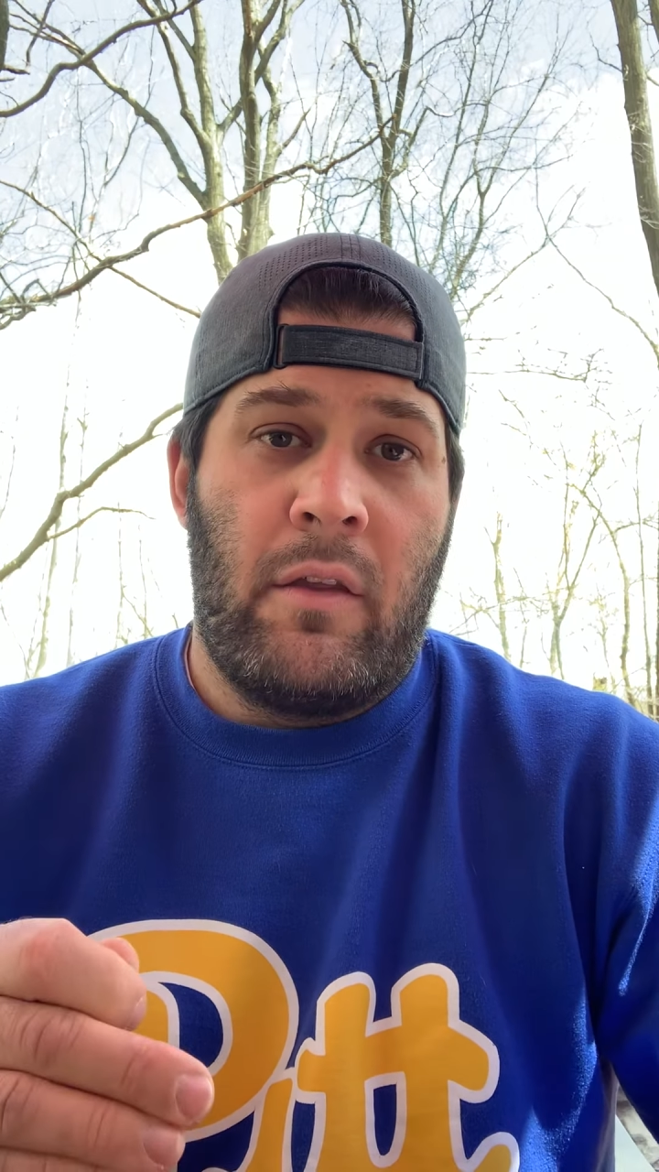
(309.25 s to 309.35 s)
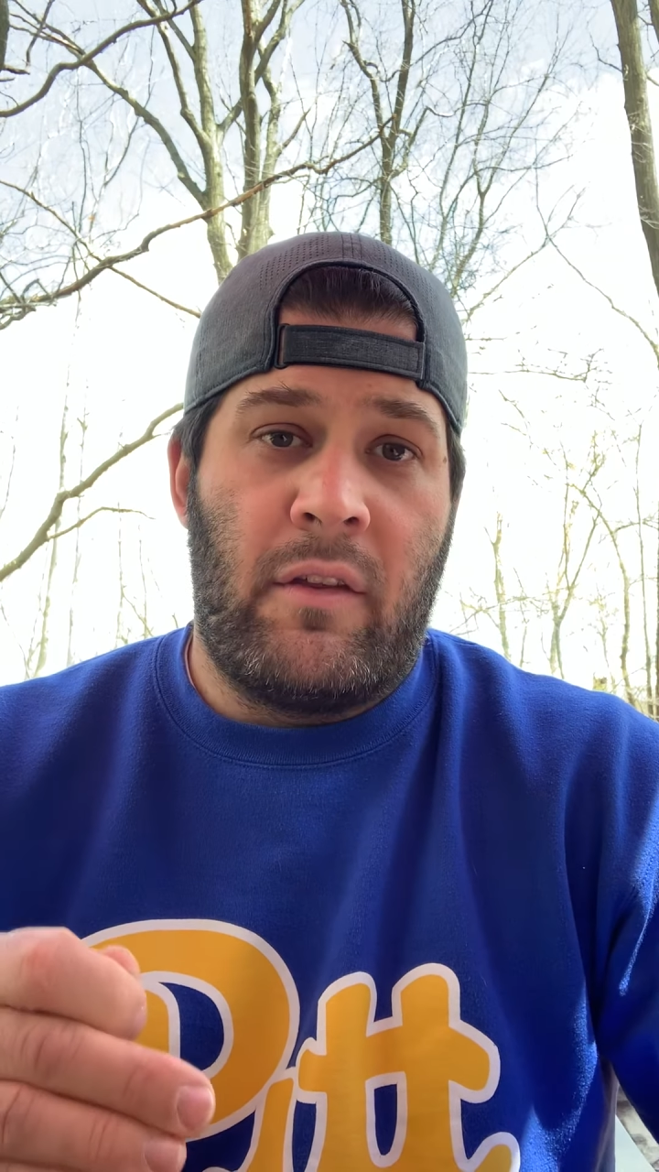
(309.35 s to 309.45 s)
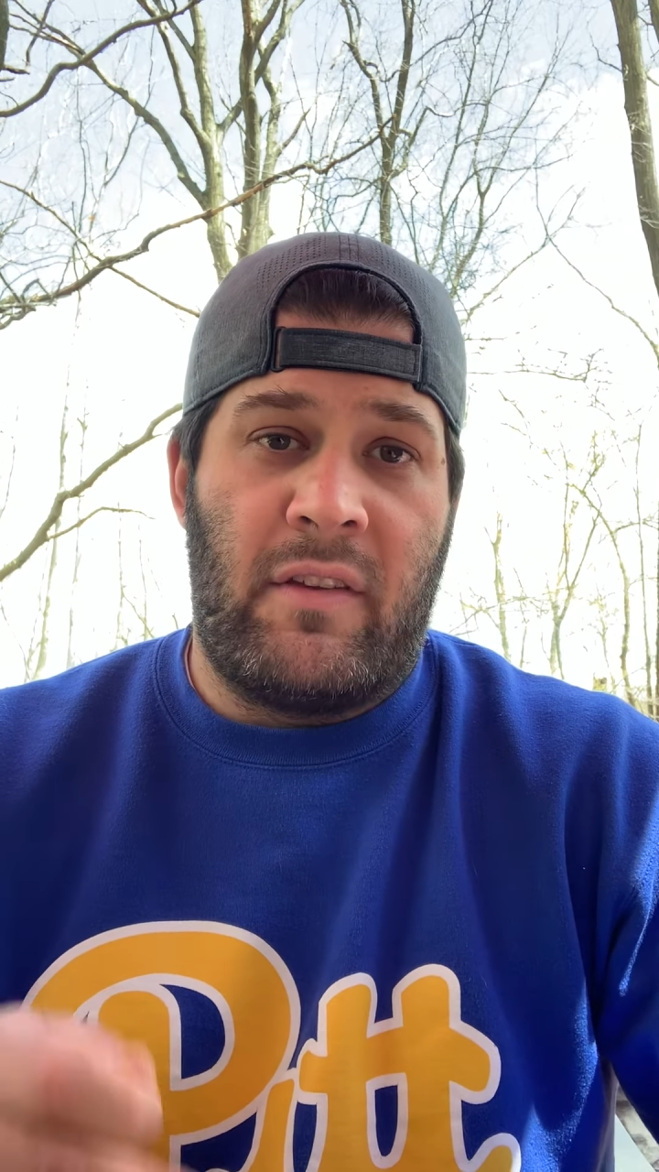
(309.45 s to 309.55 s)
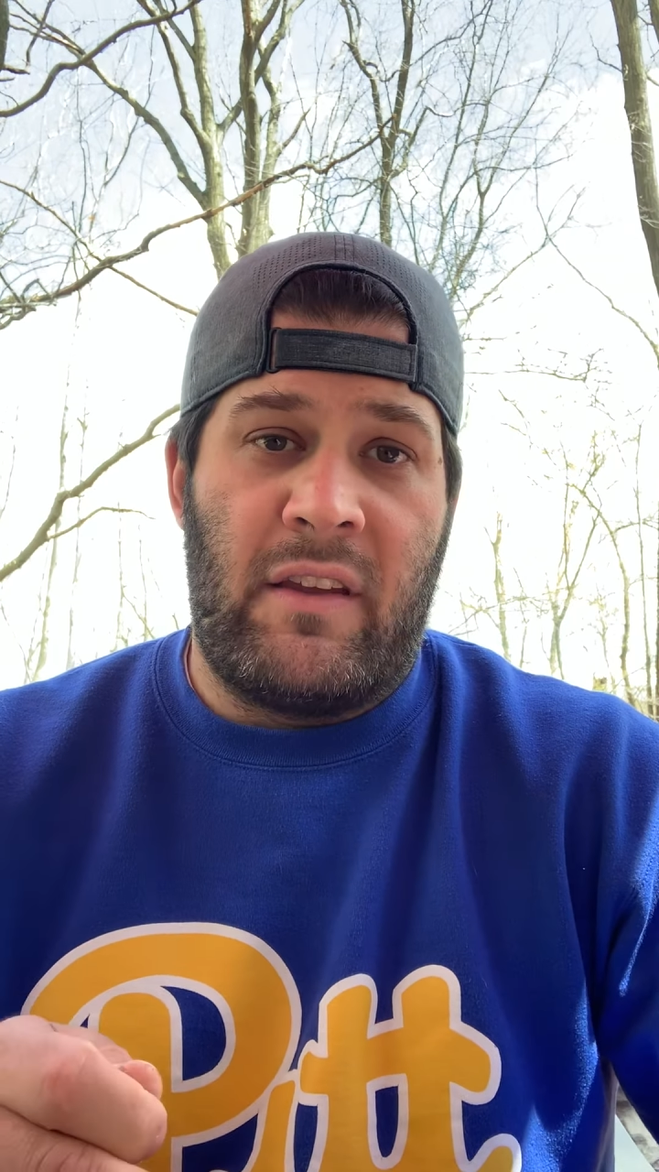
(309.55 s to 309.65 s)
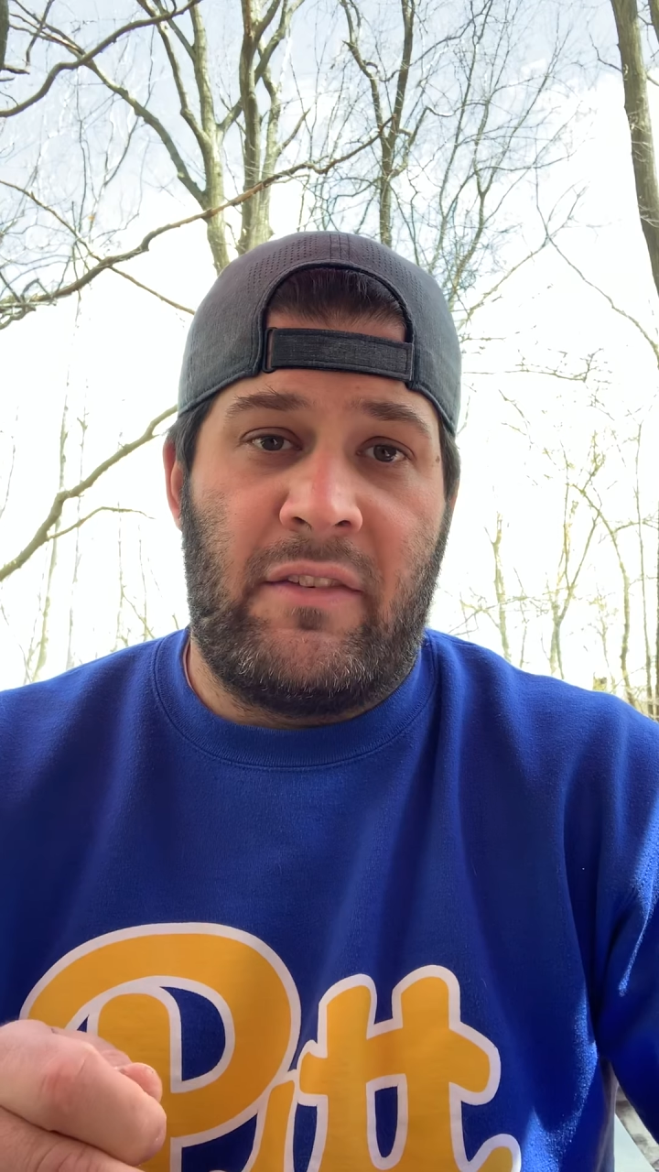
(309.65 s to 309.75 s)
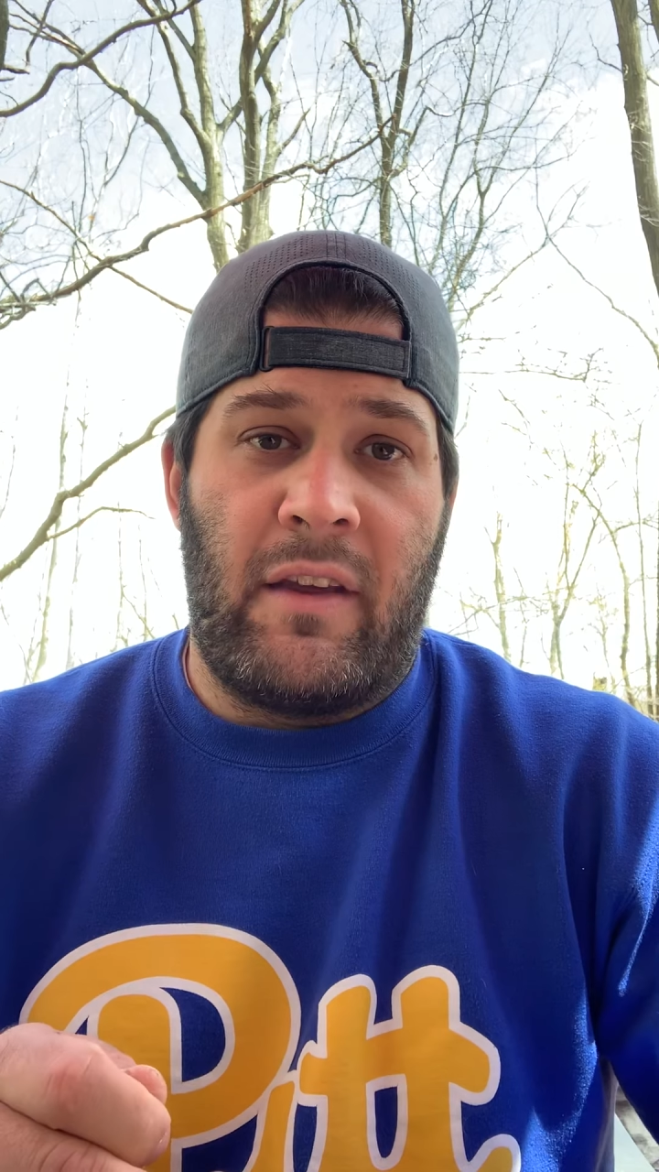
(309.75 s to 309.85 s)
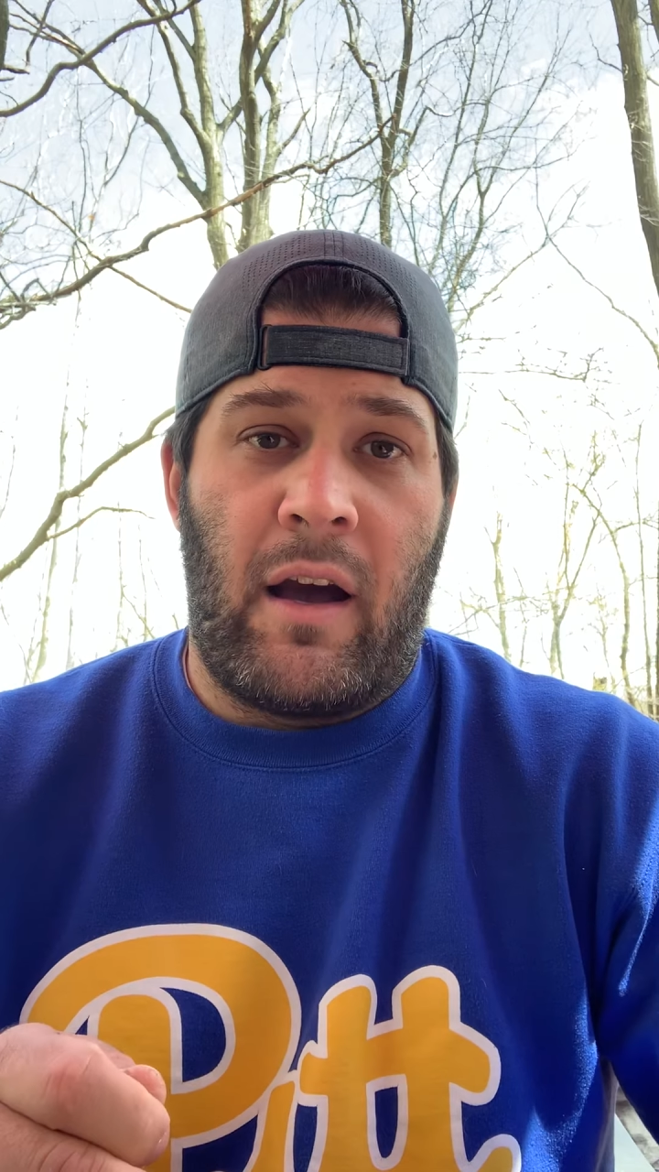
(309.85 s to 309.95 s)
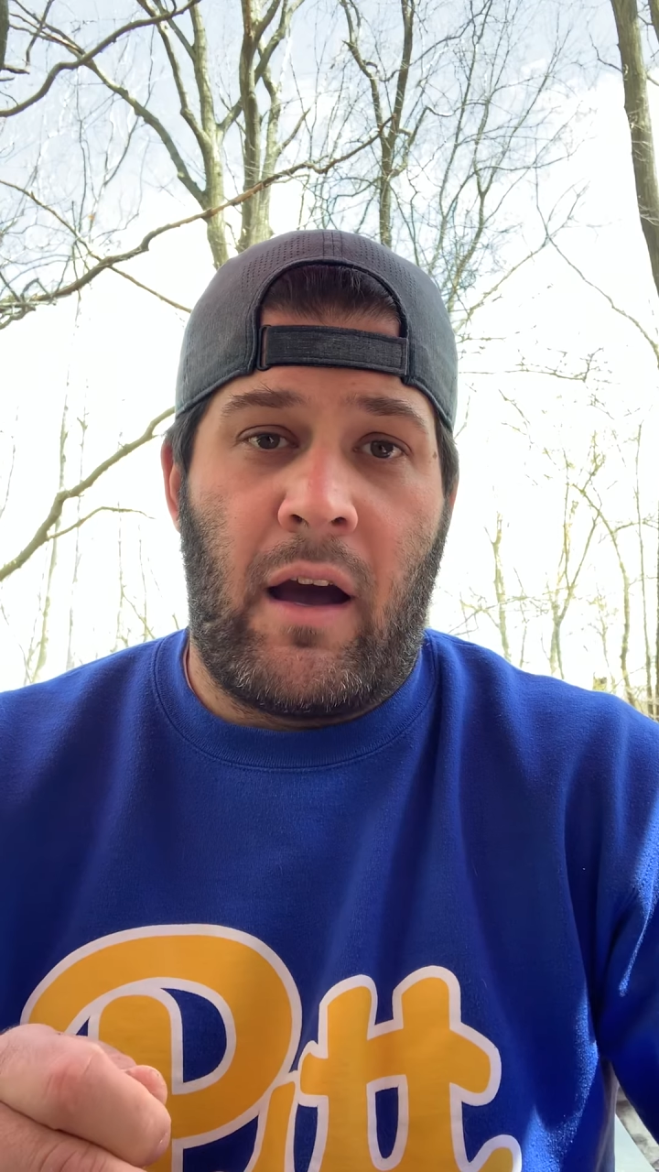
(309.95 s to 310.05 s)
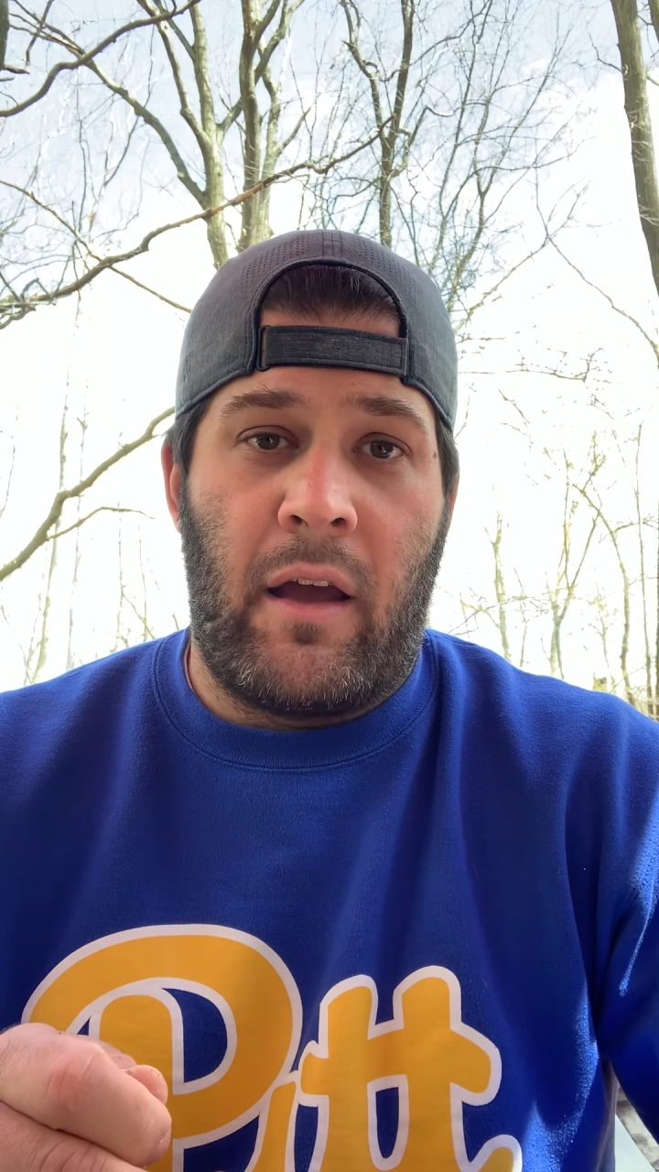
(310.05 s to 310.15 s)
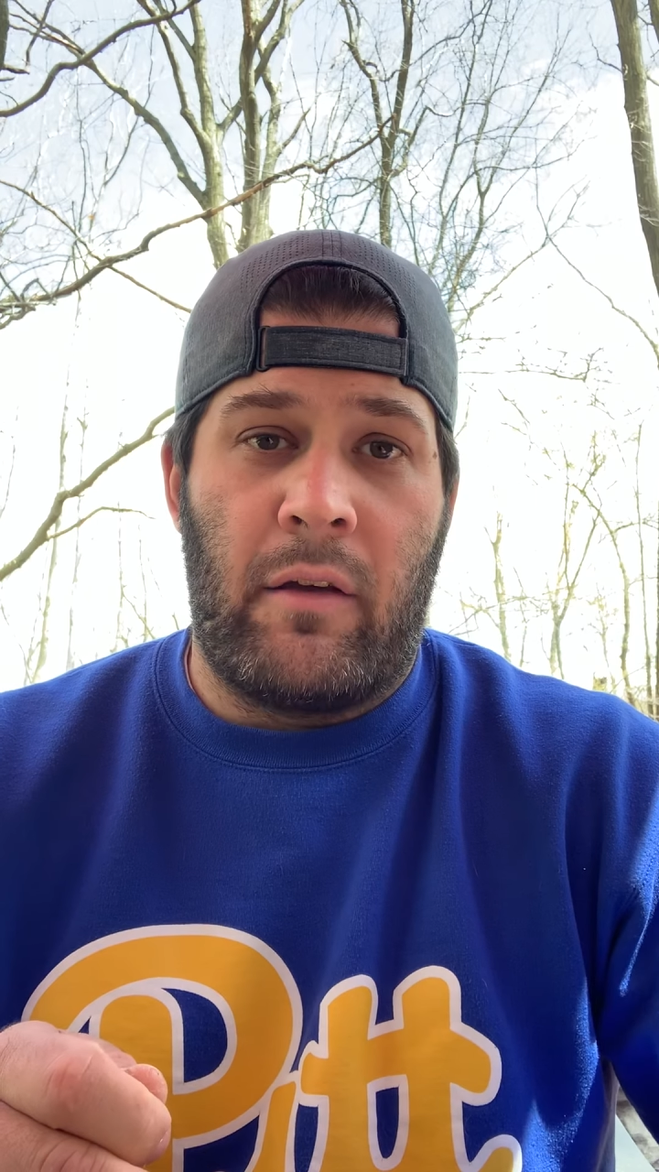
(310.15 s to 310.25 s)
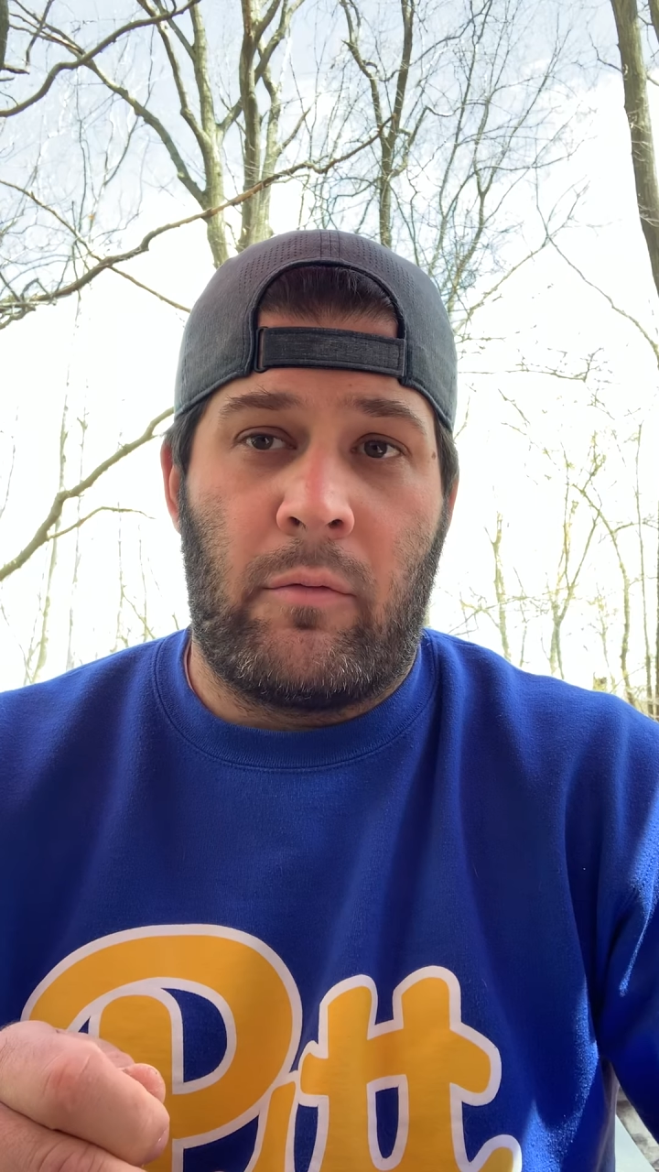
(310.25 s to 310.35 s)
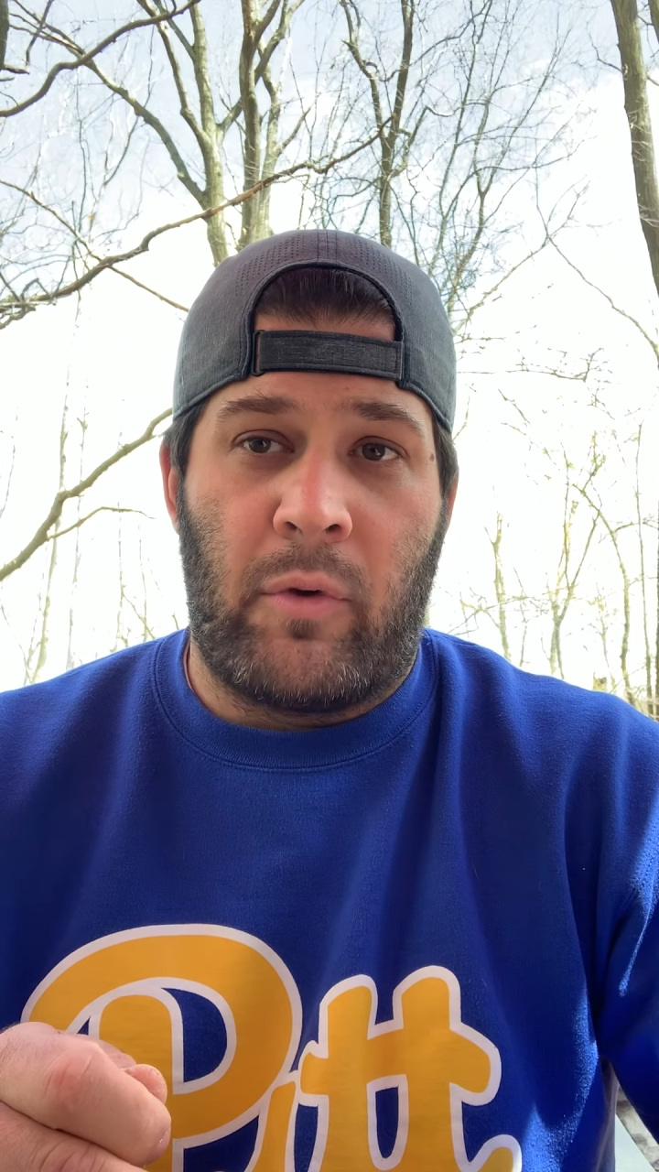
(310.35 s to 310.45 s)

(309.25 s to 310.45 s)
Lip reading: the TCI